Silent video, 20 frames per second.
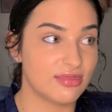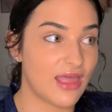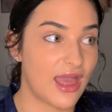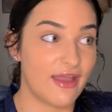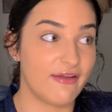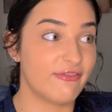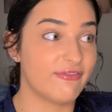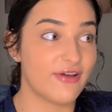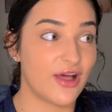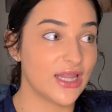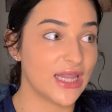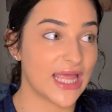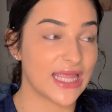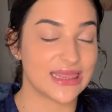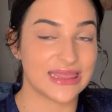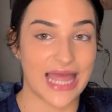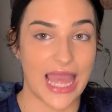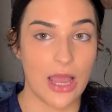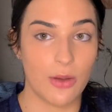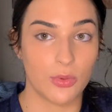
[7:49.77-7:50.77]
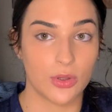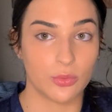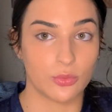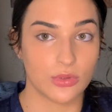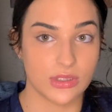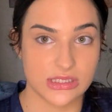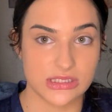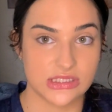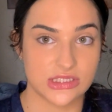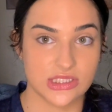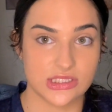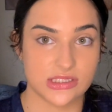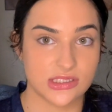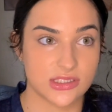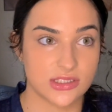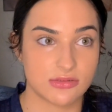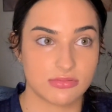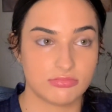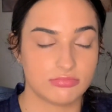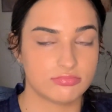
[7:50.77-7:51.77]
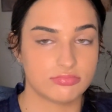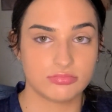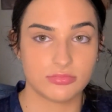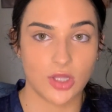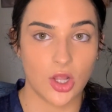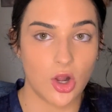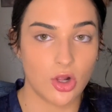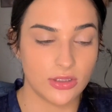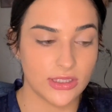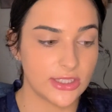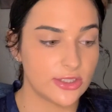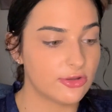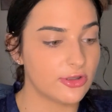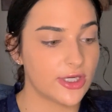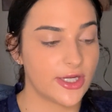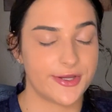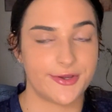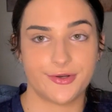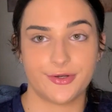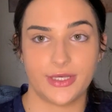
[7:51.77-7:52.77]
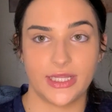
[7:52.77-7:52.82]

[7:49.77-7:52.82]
I felt like that one was just holy grail,